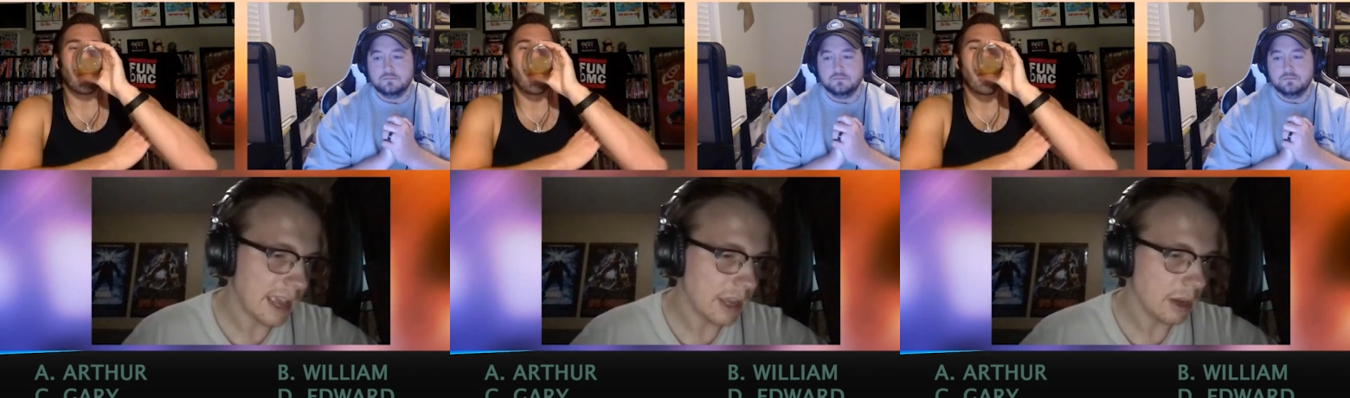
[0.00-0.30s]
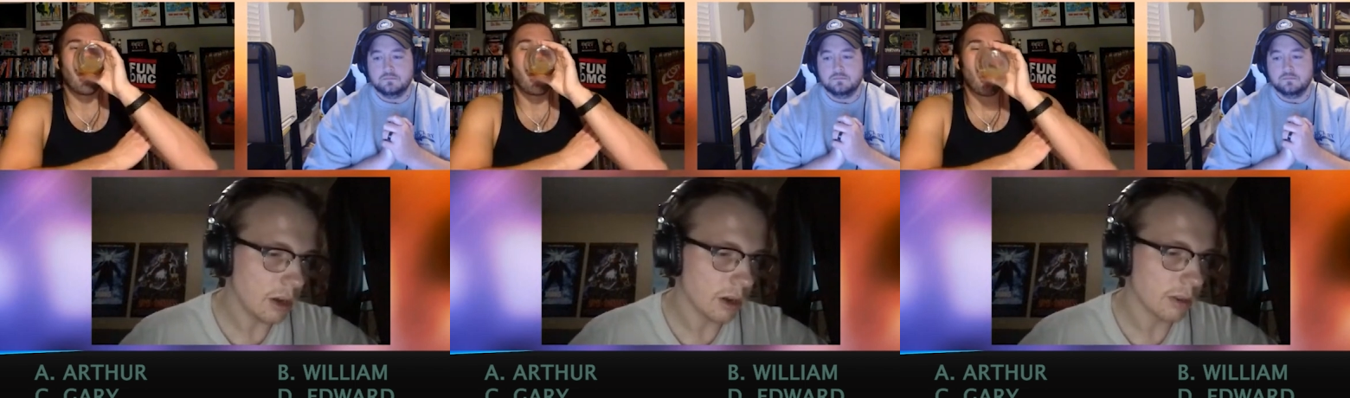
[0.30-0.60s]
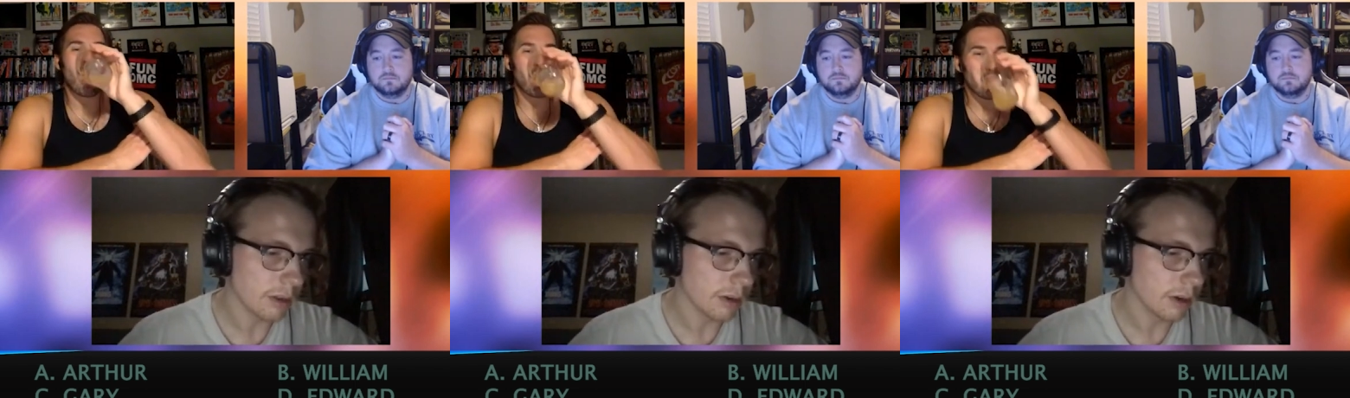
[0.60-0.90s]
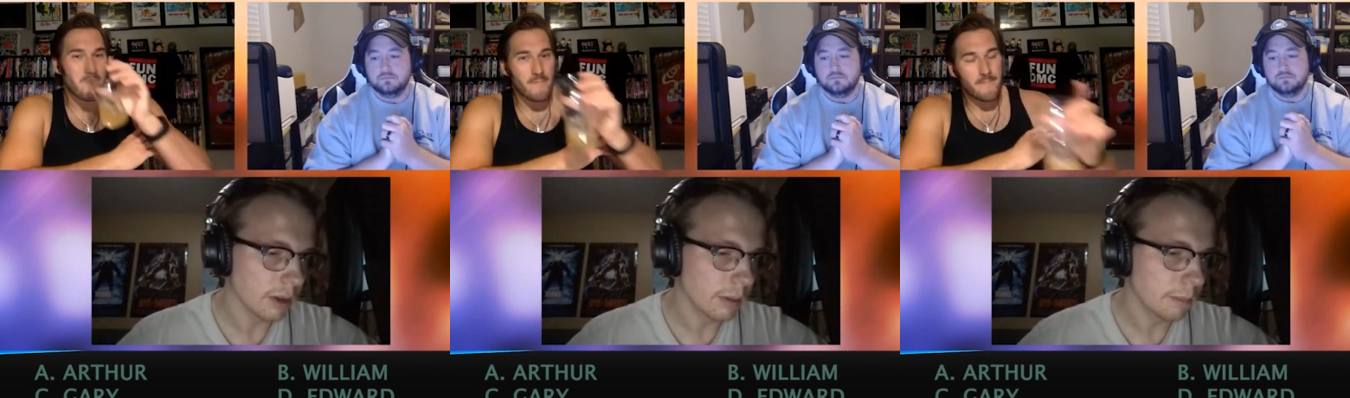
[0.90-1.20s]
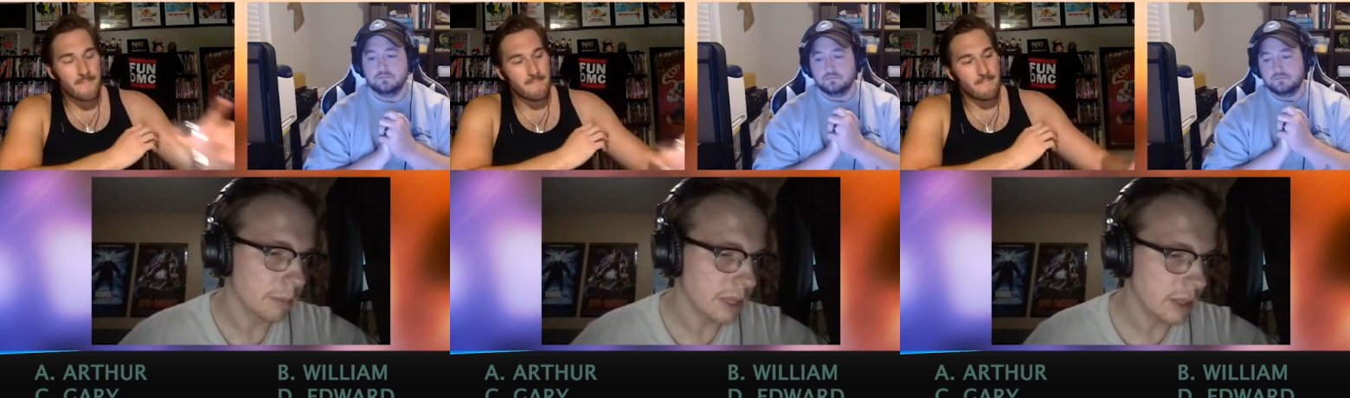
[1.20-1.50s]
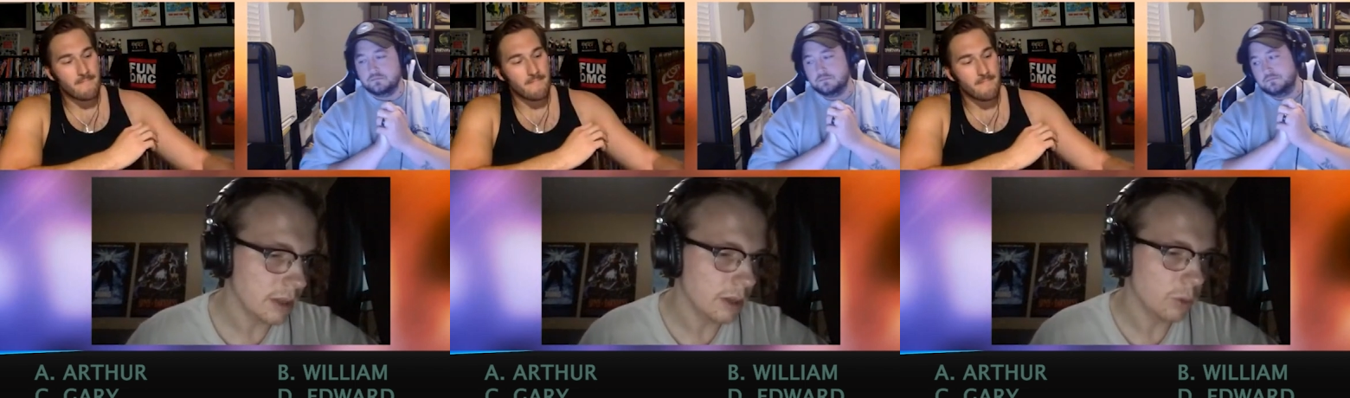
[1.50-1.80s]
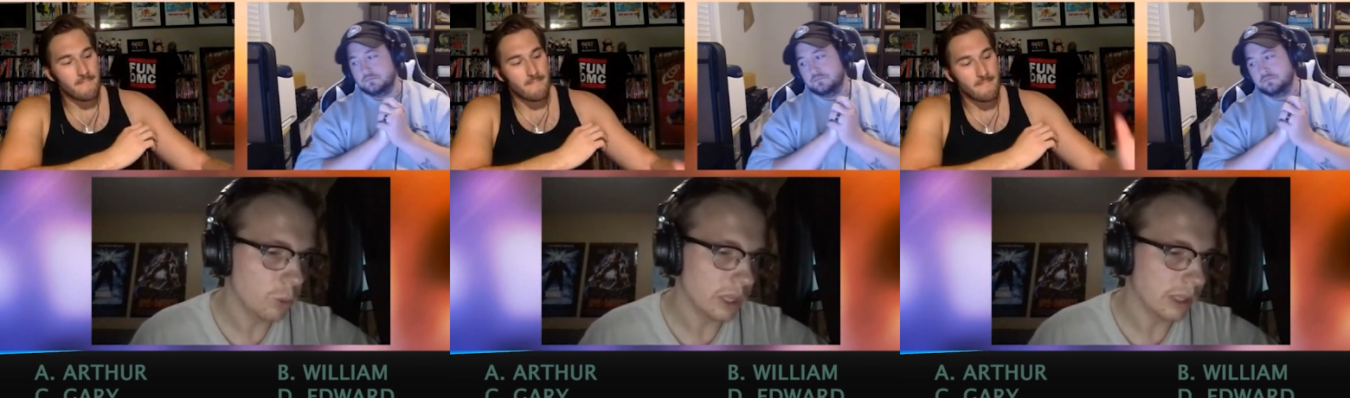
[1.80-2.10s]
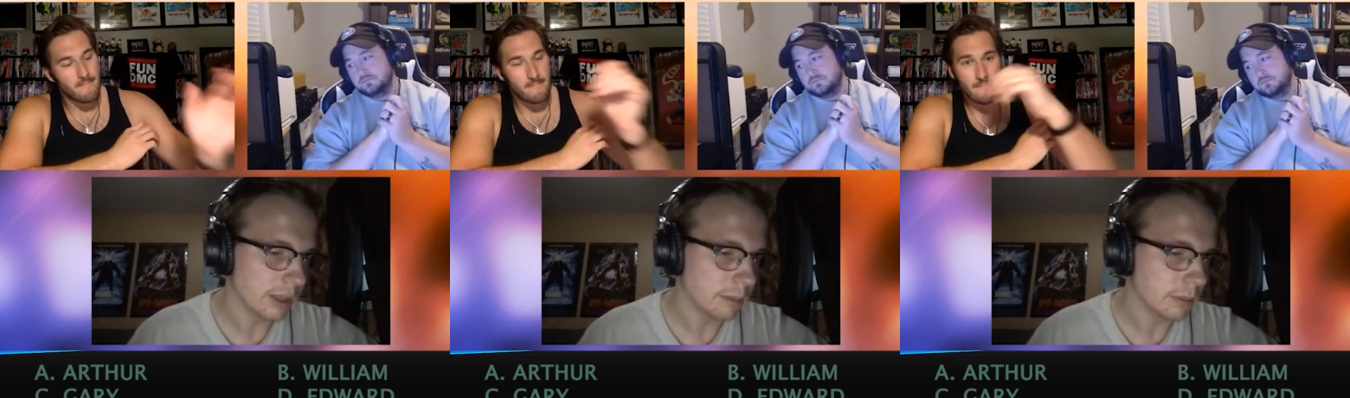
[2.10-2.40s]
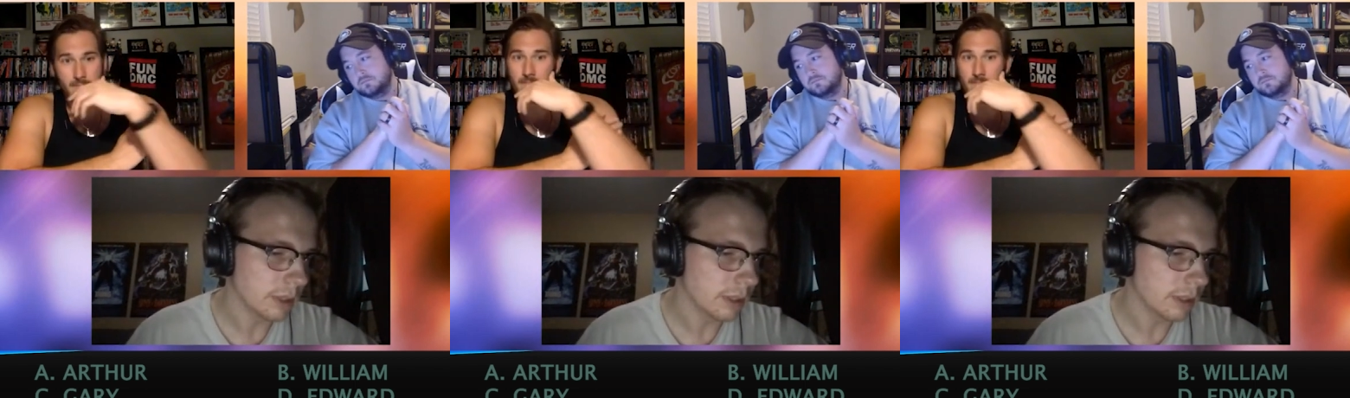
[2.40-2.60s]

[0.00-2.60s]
Speaker 1: A. Arthur, B. William,